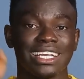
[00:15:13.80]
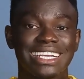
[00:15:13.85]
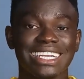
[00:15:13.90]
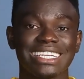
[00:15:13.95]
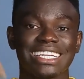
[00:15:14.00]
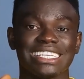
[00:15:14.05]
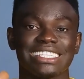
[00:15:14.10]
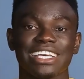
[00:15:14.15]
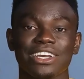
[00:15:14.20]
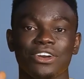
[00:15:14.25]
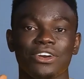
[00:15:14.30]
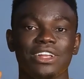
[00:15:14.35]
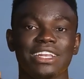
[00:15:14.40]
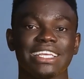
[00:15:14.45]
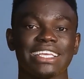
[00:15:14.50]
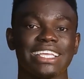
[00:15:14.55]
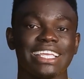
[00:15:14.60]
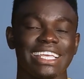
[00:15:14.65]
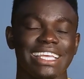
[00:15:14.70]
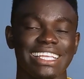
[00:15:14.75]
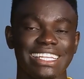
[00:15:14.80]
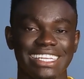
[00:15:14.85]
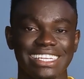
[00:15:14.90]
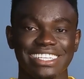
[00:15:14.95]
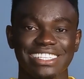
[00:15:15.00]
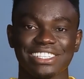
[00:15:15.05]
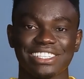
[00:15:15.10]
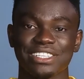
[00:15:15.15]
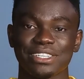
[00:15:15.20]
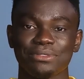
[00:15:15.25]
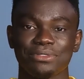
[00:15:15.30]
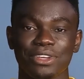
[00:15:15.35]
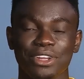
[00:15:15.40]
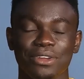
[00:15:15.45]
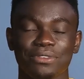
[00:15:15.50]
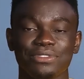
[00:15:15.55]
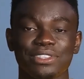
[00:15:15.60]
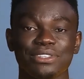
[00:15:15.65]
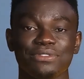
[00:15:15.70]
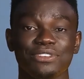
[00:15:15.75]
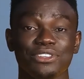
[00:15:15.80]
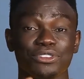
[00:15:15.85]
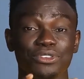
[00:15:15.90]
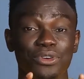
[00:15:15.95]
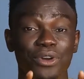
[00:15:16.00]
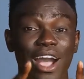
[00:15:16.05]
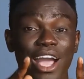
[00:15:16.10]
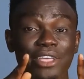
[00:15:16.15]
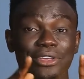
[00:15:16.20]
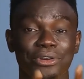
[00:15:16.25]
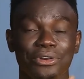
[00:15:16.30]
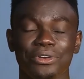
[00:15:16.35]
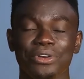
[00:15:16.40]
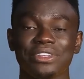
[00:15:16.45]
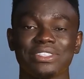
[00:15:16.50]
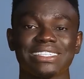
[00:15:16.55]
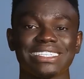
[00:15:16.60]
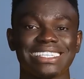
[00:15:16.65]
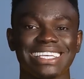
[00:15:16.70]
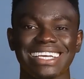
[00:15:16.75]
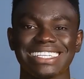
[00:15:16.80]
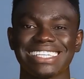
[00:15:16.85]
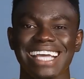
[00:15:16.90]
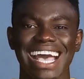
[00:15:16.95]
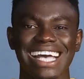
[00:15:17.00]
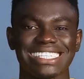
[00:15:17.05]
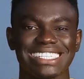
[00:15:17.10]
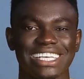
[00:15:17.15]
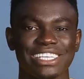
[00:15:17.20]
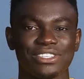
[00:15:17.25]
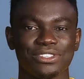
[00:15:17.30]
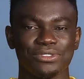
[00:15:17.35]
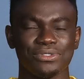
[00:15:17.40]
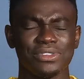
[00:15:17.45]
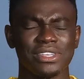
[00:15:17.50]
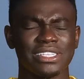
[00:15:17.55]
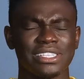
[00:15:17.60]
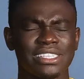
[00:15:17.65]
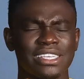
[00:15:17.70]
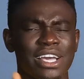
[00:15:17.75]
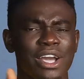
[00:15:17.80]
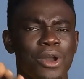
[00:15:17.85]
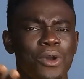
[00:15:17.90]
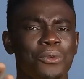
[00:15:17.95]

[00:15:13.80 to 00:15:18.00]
click the second link in the description of this video and you're going to get access to it.